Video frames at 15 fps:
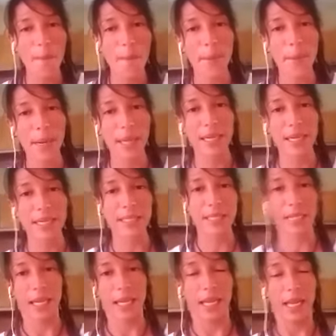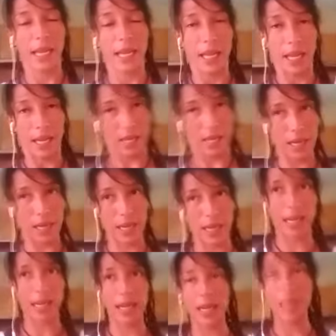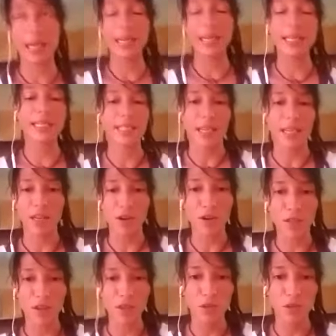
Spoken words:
But let's say in order